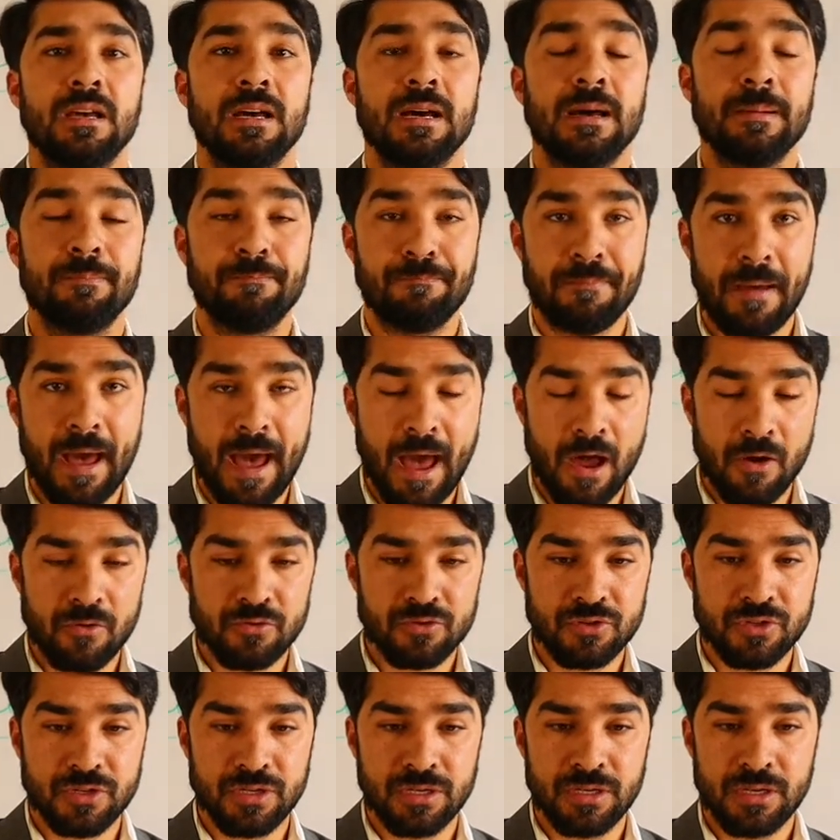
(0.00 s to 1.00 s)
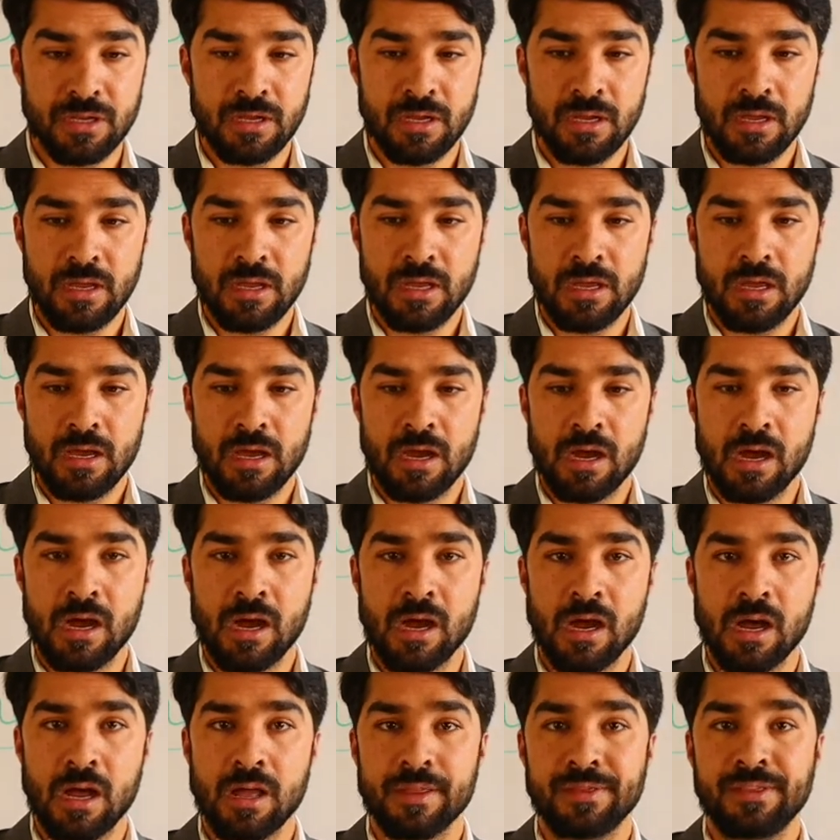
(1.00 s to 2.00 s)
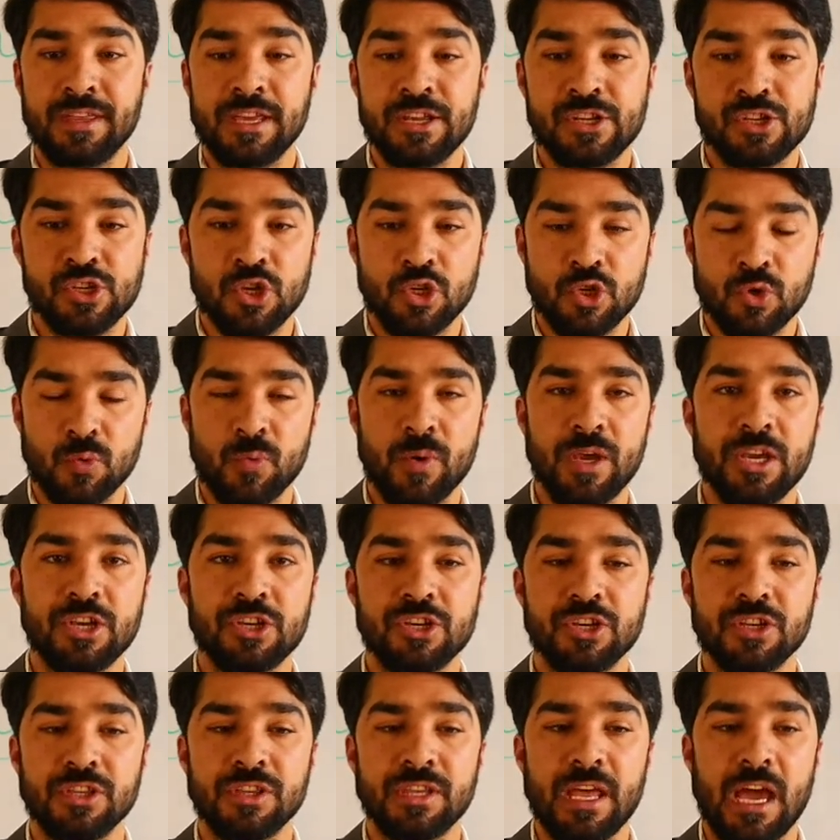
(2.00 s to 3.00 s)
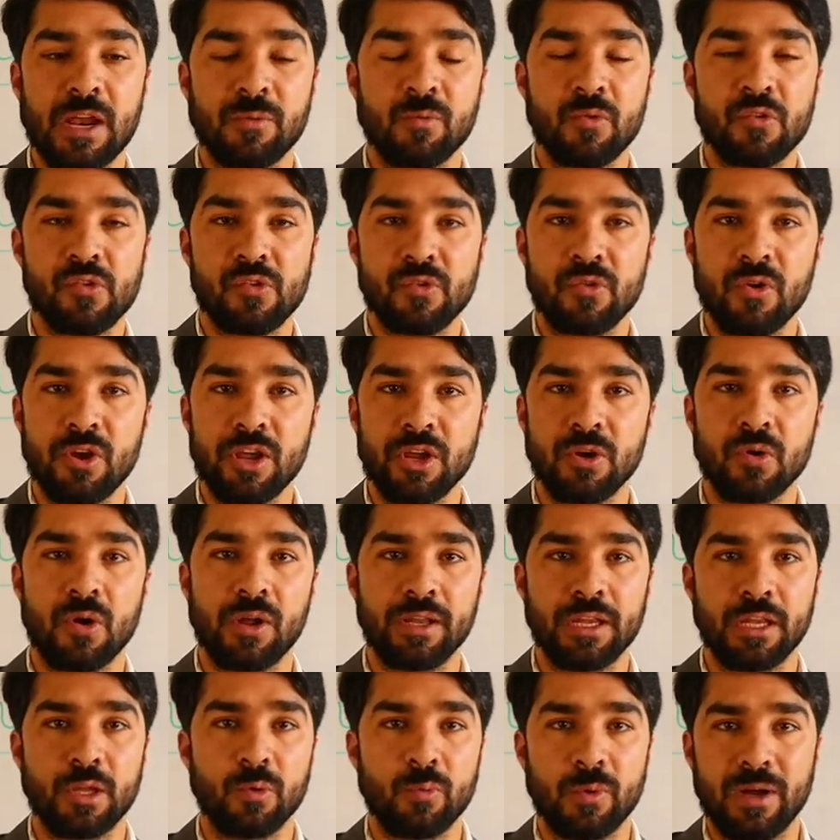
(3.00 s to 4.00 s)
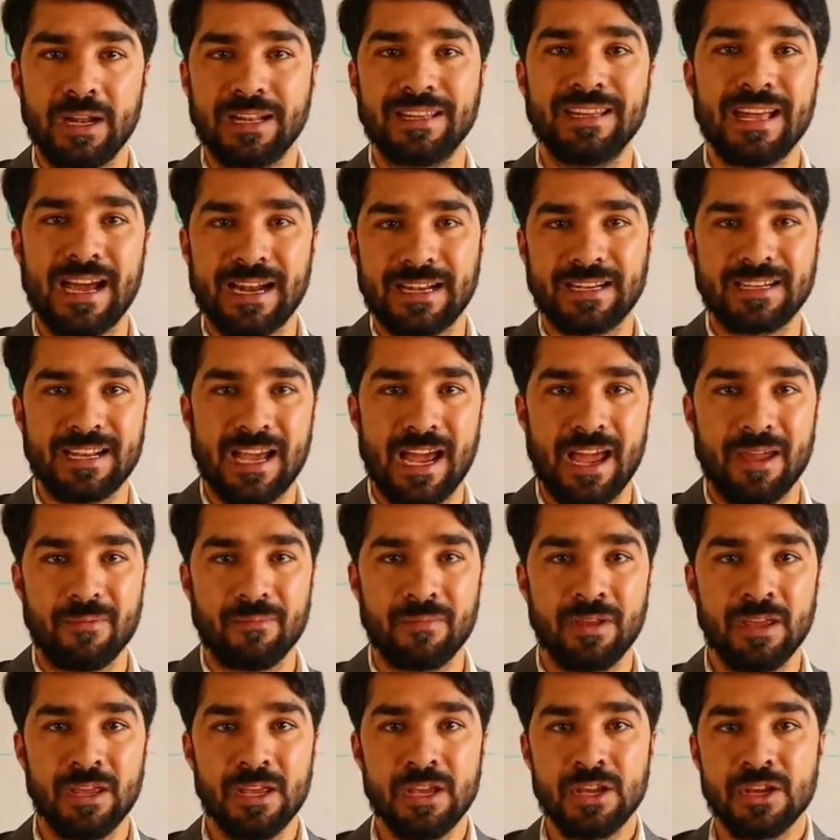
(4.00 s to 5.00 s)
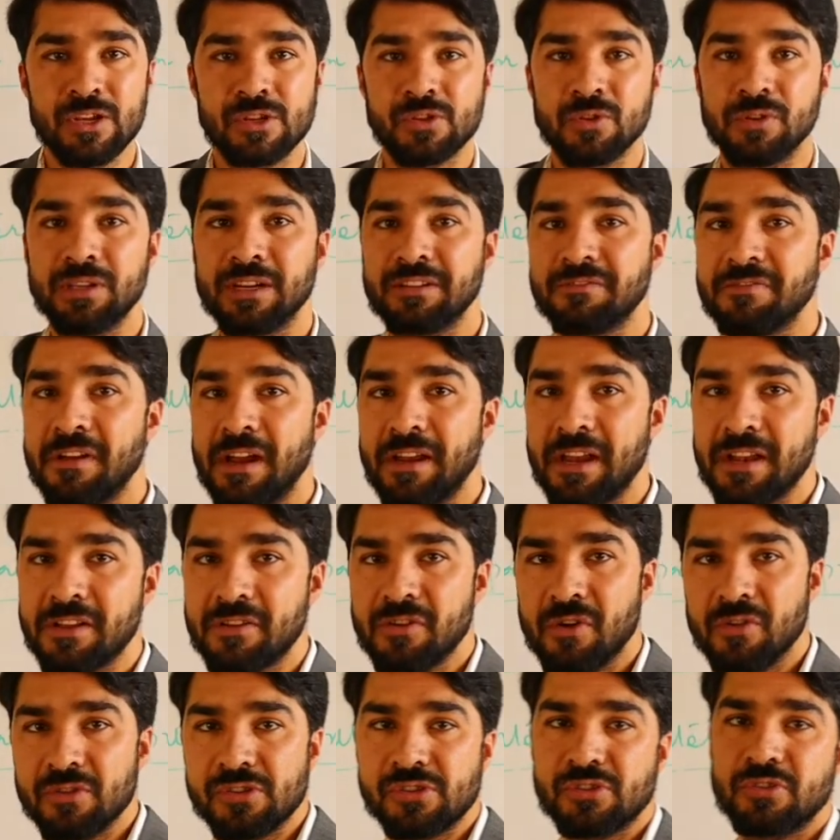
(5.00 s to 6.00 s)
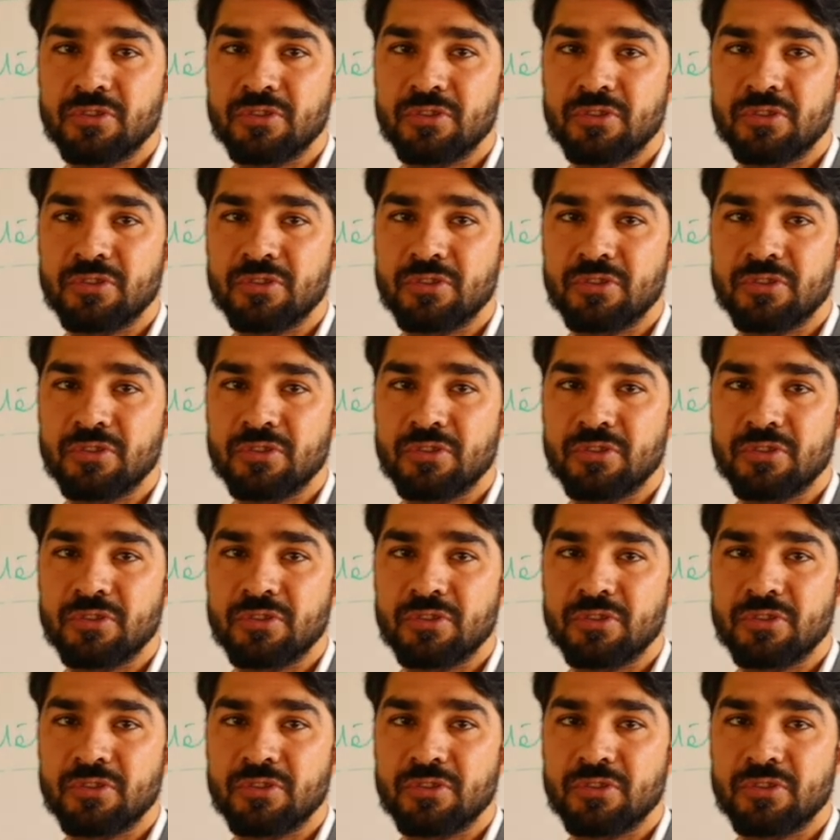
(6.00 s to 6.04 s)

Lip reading: about the situation that was going on in the world that time. So the credit goes